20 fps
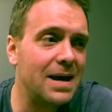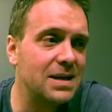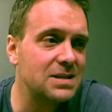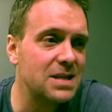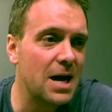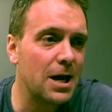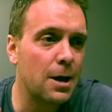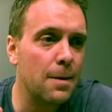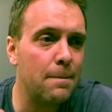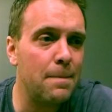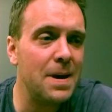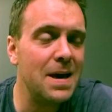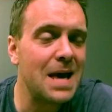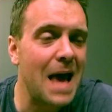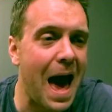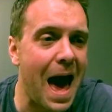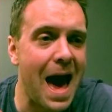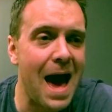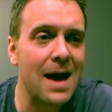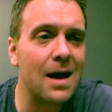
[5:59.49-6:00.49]
It's like a big
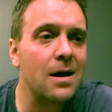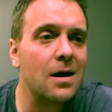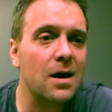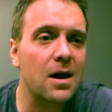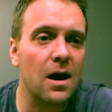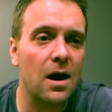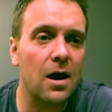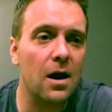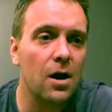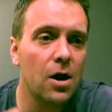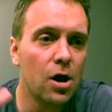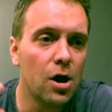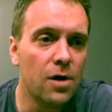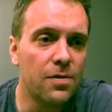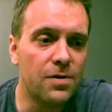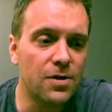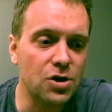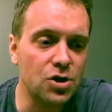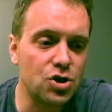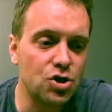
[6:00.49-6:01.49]
anchor
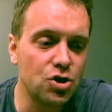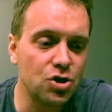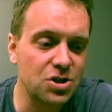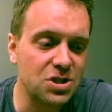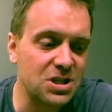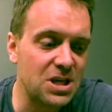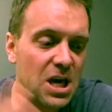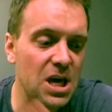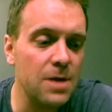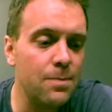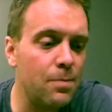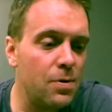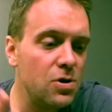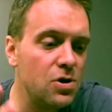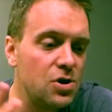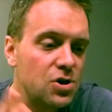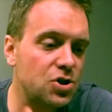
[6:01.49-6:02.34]
that's just keeping you